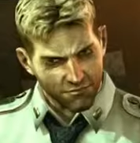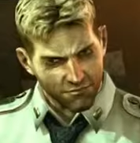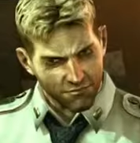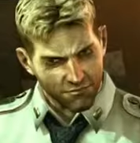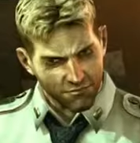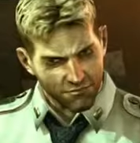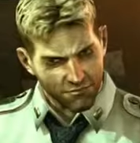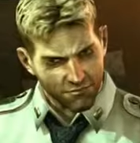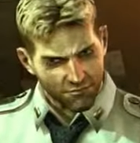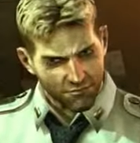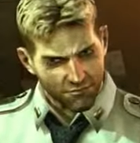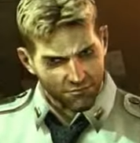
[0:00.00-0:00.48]

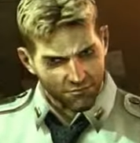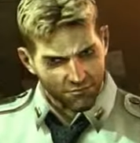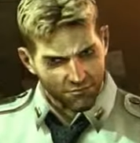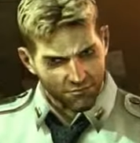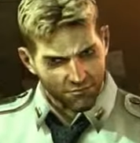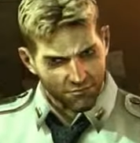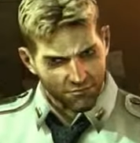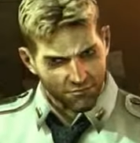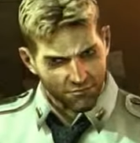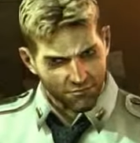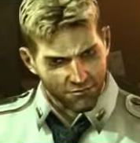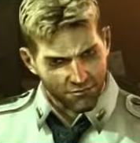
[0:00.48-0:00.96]

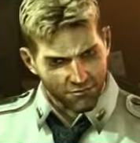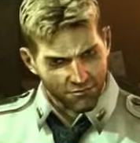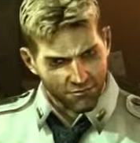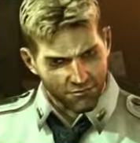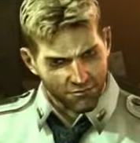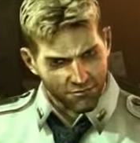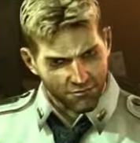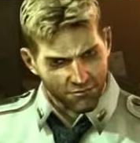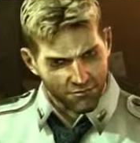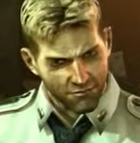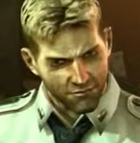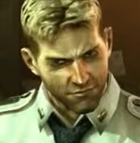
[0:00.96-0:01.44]

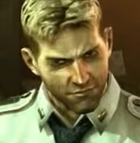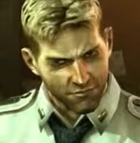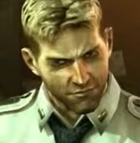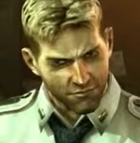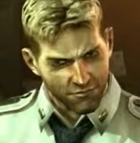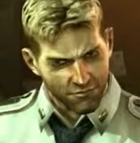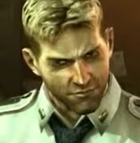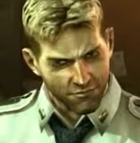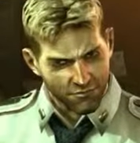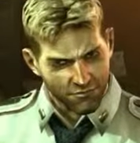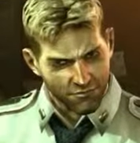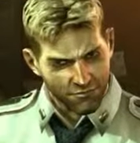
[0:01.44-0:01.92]

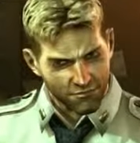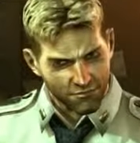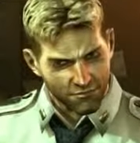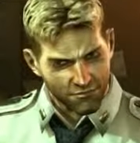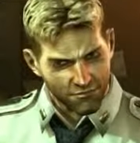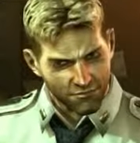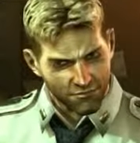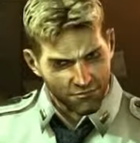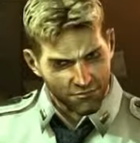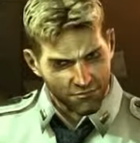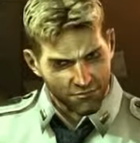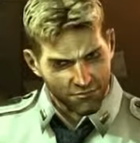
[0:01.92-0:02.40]

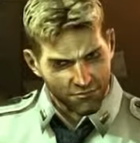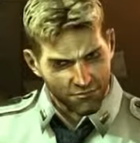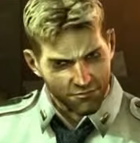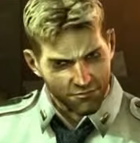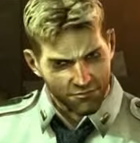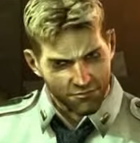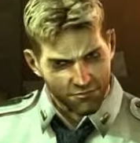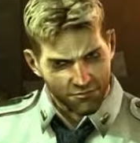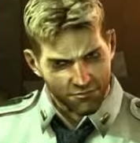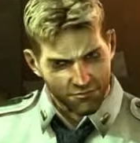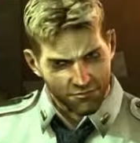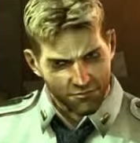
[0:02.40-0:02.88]

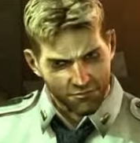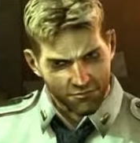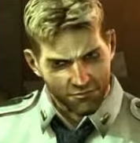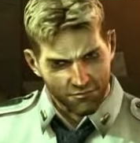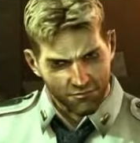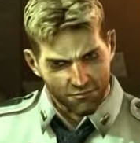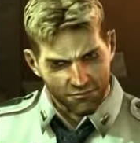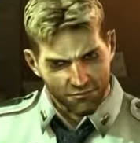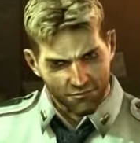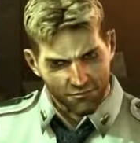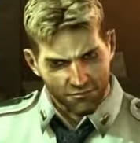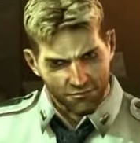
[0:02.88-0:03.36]

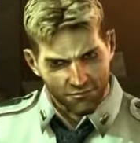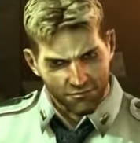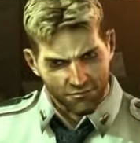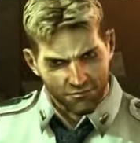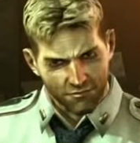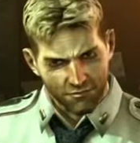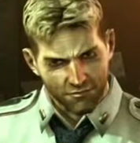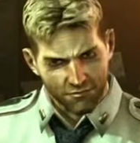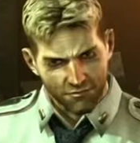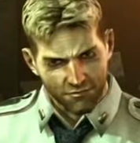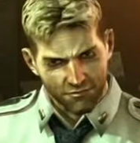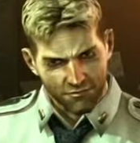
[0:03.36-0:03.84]

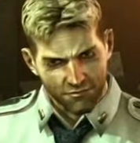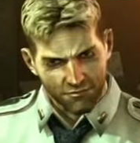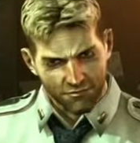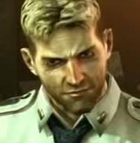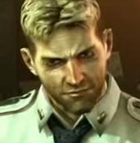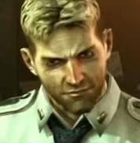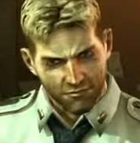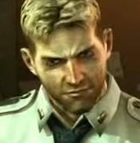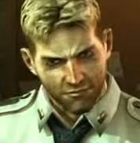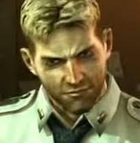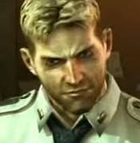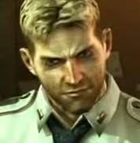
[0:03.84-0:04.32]

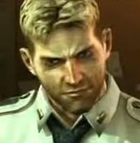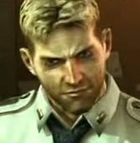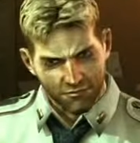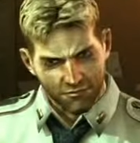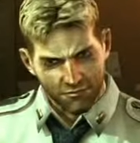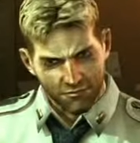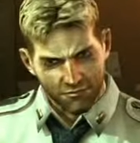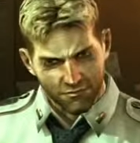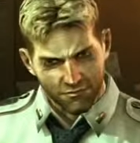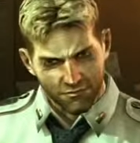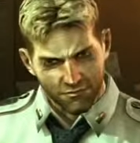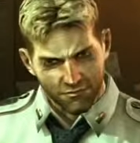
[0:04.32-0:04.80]

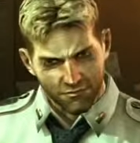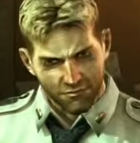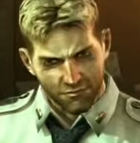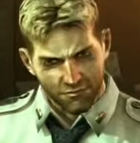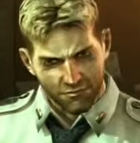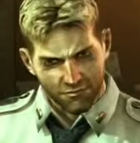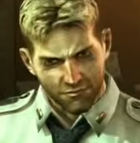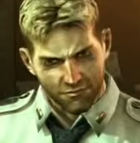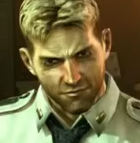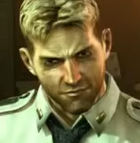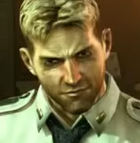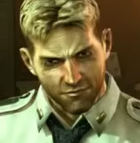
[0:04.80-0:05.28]

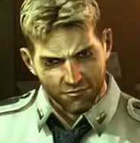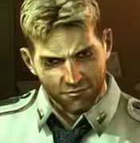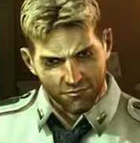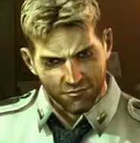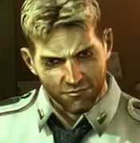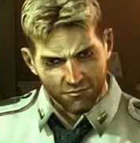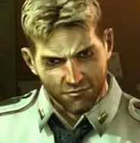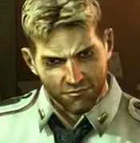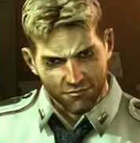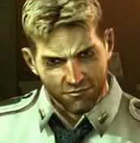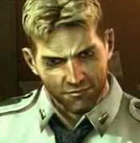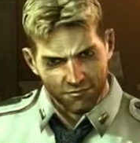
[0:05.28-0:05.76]

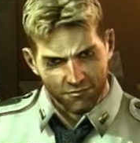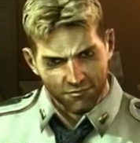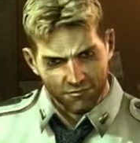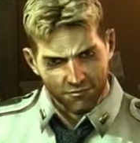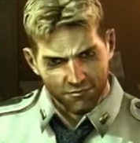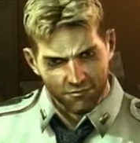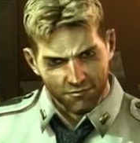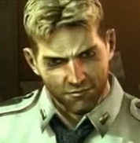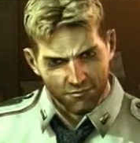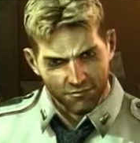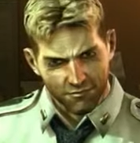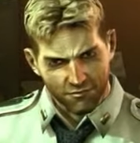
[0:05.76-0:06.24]

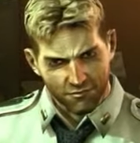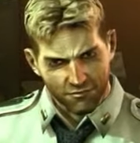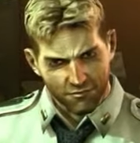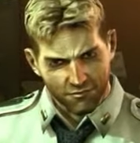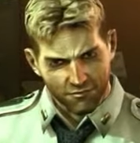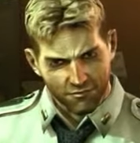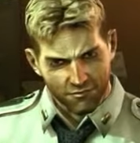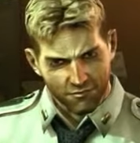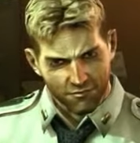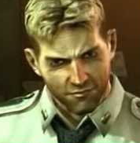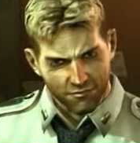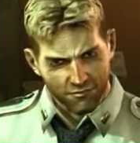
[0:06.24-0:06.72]

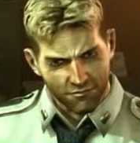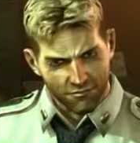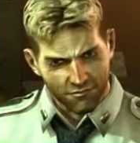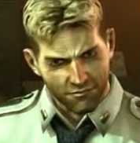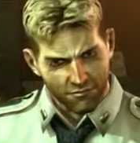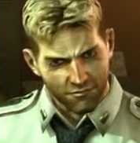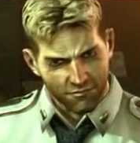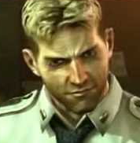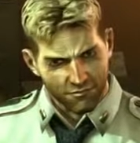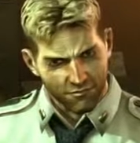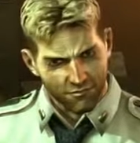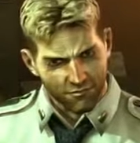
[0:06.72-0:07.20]

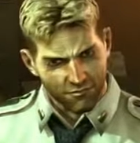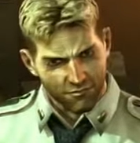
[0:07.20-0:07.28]
[no speech]